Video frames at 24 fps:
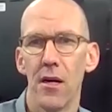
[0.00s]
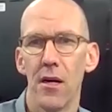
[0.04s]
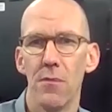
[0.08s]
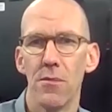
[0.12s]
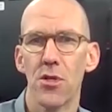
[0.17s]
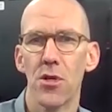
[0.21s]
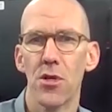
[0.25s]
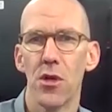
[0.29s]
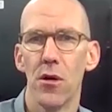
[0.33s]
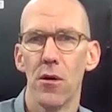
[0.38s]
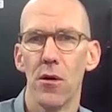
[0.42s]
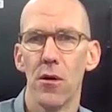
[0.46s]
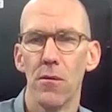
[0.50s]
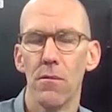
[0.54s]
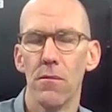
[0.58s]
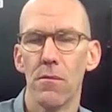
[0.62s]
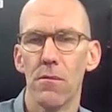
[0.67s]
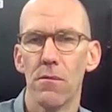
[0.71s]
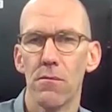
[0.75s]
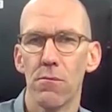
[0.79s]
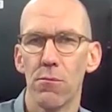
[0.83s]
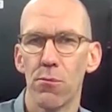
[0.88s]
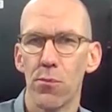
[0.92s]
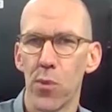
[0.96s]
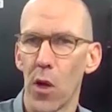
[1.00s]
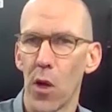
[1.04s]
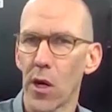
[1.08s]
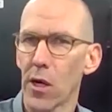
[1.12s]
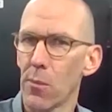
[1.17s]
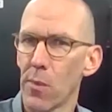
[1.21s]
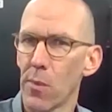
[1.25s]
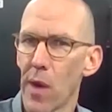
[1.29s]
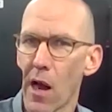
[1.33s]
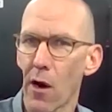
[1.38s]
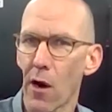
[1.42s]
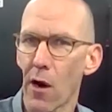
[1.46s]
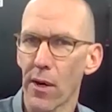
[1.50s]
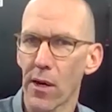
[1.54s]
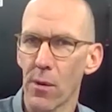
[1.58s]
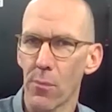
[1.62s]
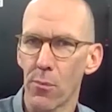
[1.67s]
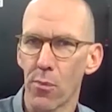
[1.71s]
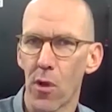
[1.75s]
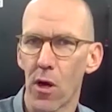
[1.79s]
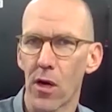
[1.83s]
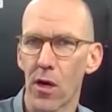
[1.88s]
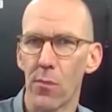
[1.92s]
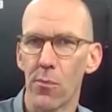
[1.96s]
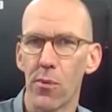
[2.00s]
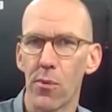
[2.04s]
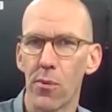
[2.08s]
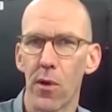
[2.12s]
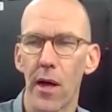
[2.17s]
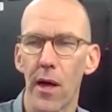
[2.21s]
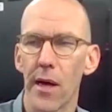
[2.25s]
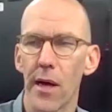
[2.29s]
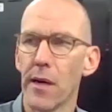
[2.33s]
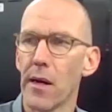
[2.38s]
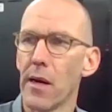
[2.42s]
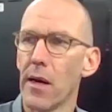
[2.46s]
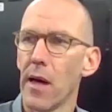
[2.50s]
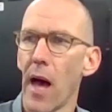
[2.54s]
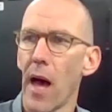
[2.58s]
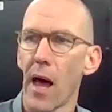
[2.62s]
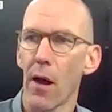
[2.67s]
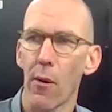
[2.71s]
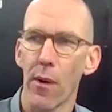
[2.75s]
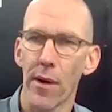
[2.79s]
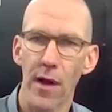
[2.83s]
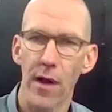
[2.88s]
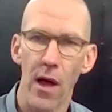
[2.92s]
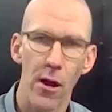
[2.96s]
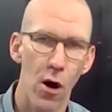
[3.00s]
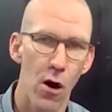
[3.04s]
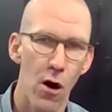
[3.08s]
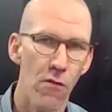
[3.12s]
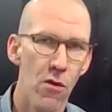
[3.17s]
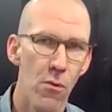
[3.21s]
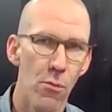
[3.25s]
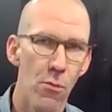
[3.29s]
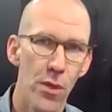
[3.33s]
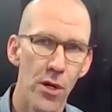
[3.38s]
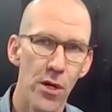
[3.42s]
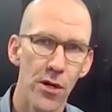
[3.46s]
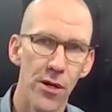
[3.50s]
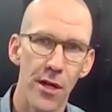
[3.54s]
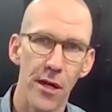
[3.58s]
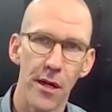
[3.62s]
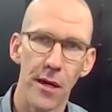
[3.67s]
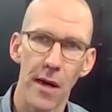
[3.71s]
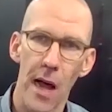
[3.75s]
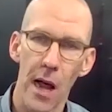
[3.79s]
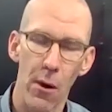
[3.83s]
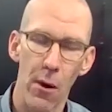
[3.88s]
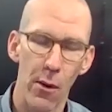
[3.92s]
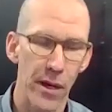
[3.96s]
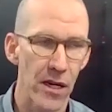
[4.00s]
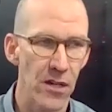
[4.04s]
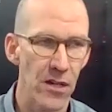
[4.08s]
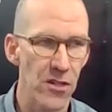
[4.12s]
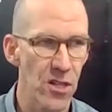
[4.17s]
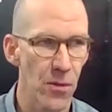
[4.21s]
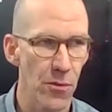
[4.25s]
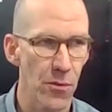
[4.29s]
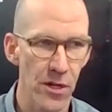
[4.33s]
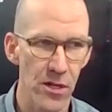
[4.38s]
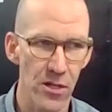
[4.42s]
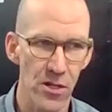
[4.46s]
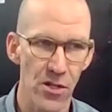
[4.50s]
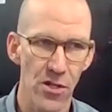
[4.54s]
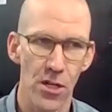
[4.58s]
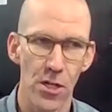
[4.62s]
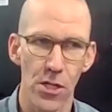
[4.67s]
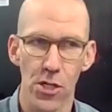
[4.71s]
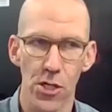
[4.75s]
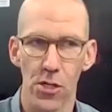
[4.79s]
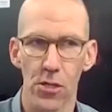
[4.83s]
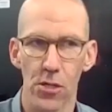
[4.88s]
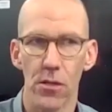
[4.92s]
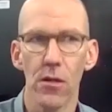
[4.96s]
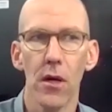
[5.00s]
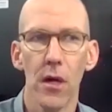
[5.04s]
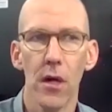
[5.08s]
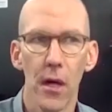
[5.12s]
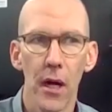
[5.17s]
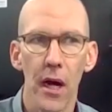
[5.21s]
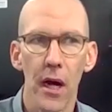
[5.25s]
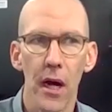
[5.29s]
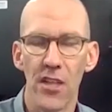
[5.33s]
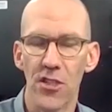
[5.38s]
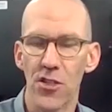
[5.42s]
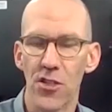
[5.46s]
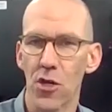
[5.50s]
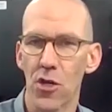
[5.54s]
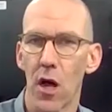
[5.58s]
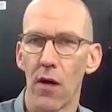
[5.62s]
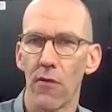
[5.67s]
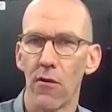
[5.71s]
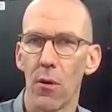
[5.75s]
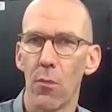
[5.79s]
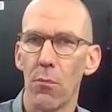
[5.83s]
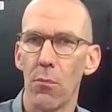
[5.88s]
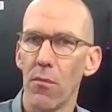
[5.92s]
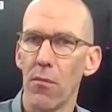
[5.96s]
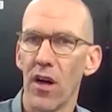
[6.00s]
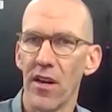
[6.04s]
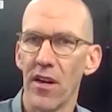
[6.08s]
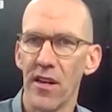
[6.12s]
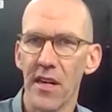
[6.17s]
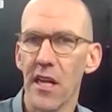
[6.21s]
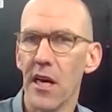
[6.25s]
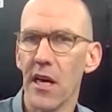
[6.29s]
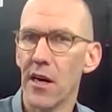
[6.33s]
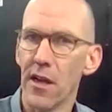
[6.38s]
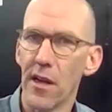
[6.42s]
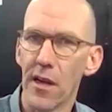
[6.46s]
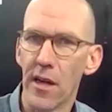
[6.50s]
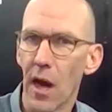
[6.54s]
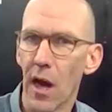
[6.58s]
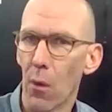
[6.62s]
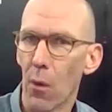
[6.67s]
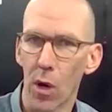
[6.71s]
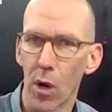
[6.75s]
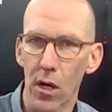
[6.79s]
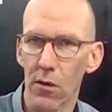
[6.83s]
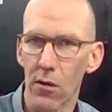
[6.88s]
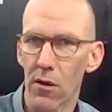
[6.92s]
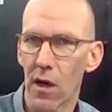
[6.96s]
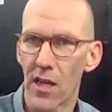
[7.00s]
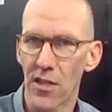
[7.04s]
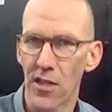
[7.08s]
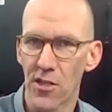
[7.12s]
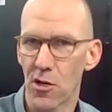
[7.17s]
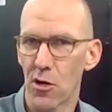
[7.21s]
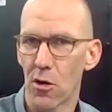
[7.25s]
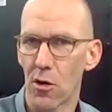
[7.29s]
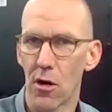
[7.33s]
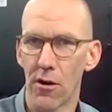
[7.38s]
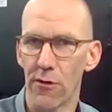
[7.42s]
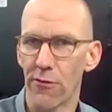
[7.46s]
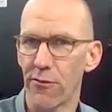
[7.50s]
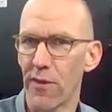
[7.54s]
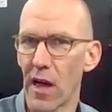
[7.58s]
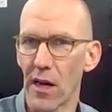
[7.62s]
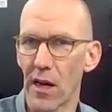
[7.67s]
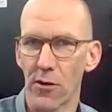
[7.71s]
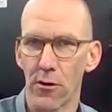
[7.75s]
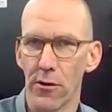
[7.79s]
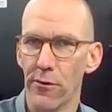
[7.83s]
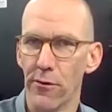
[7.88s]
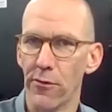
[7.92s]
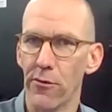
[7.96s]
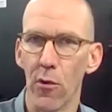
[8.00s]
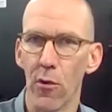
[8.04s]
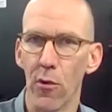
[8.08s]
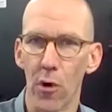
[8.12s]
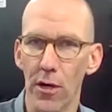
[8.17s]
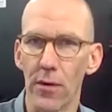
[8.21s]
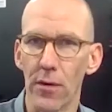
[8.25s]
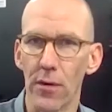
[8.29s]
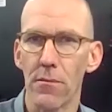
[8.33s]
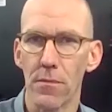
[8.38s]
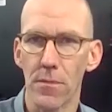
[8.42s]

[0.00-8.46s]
So how do I get plug and play? How do I not overbuild it? How do I get something essential and solve a need in a network closet or on a factory floor?